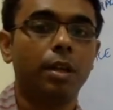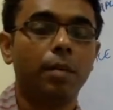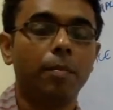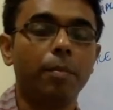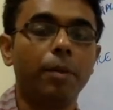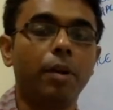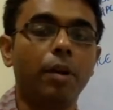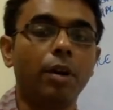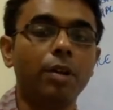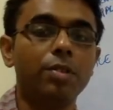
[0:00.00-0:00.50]

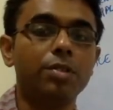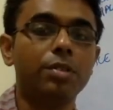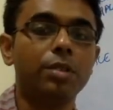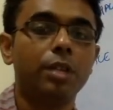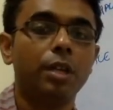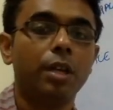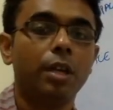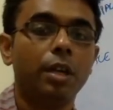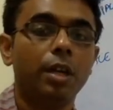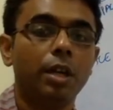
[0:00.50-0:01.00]
because
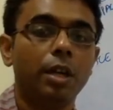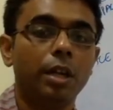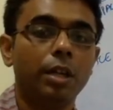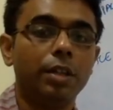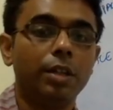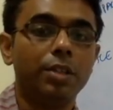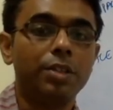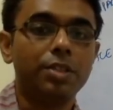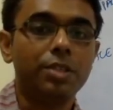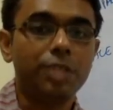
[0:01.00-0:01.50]

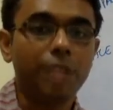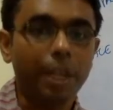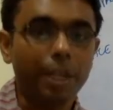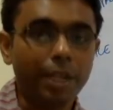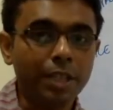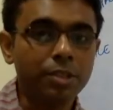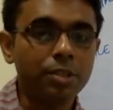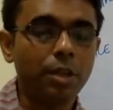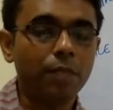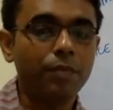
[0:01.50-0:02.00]
the
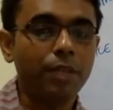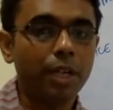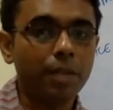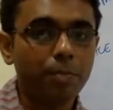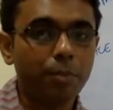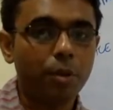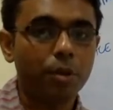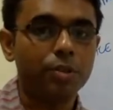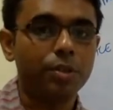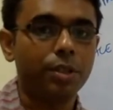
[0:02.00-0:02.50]
status of that
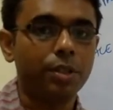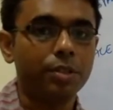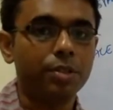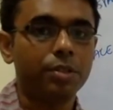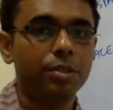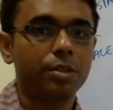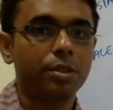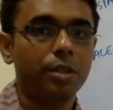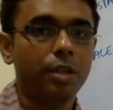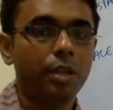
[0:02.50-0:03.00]

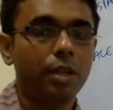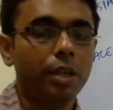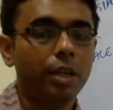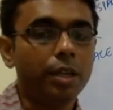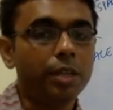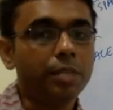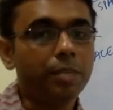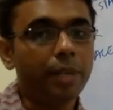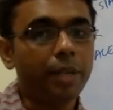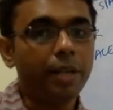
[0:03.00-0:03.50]
process
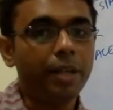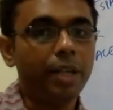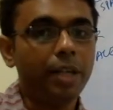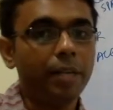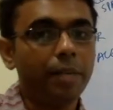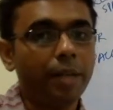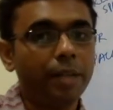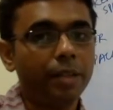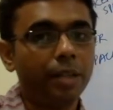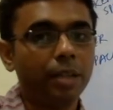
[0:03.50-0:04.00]
is maintained
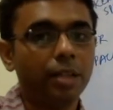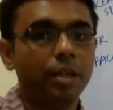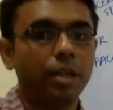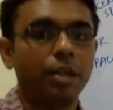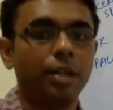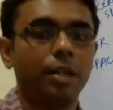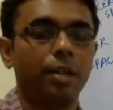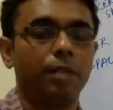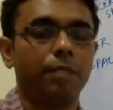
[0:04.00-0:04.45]
by the kernel.